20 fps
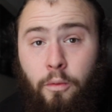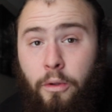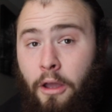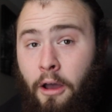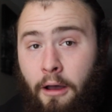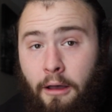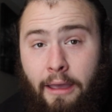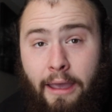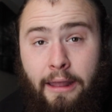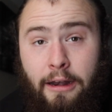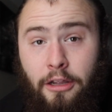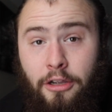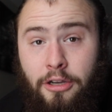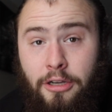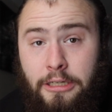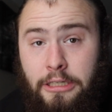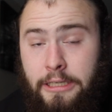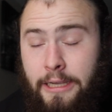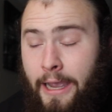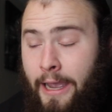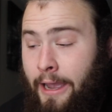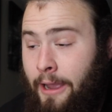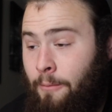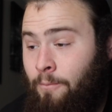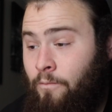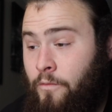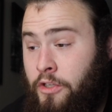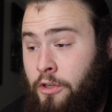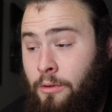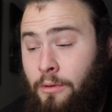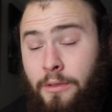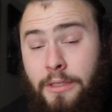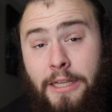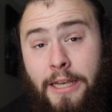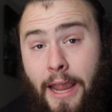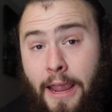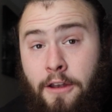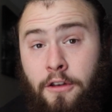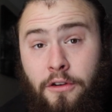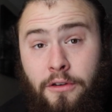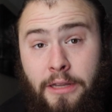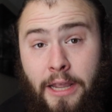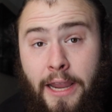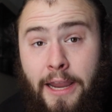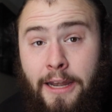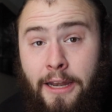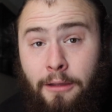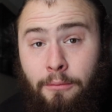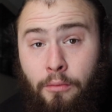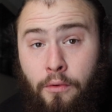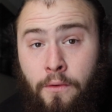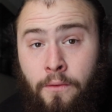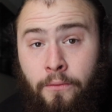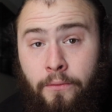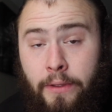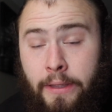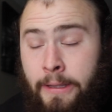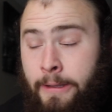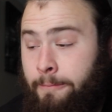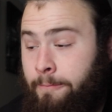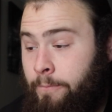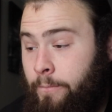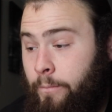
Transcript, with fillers: We all had a good time. So it was an entertaining movie.